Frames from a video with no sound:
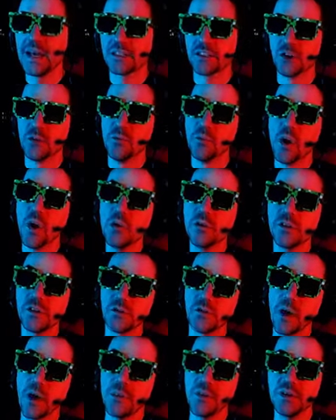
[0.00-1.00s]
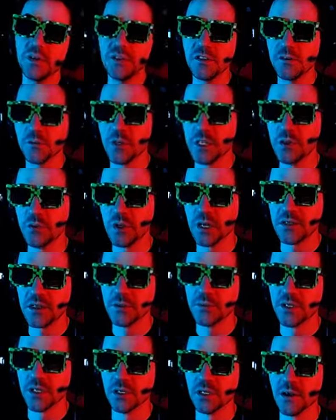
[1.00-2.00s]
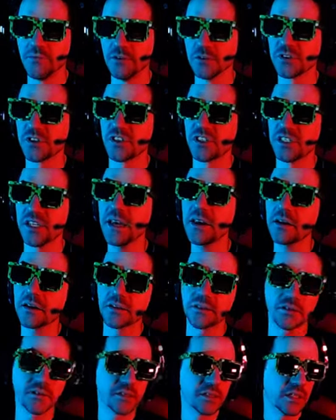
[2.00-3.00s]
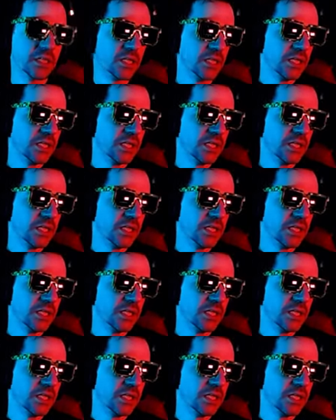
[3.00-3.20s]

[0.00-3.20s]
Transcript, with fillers: so most weapons when you get them to level six